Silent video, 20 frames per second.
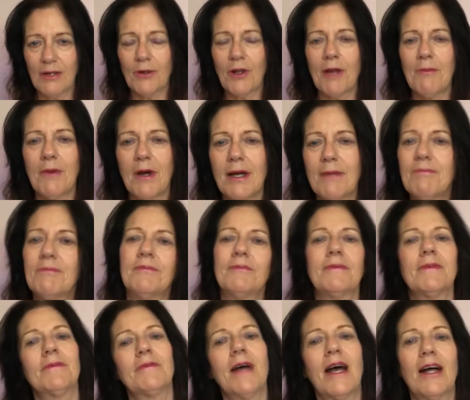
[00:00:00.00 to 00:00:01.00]
although
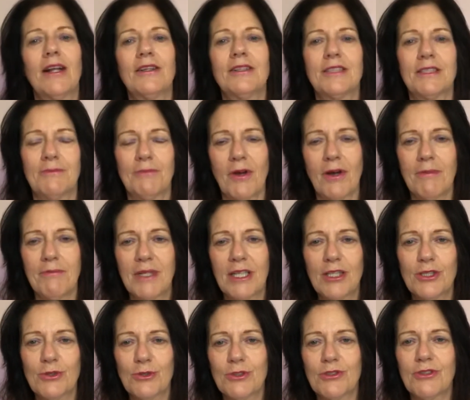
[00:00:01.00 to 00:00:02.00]
my
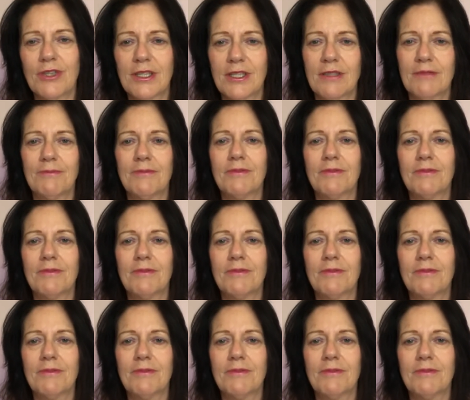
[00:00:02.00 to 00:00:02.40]
middle daughter had a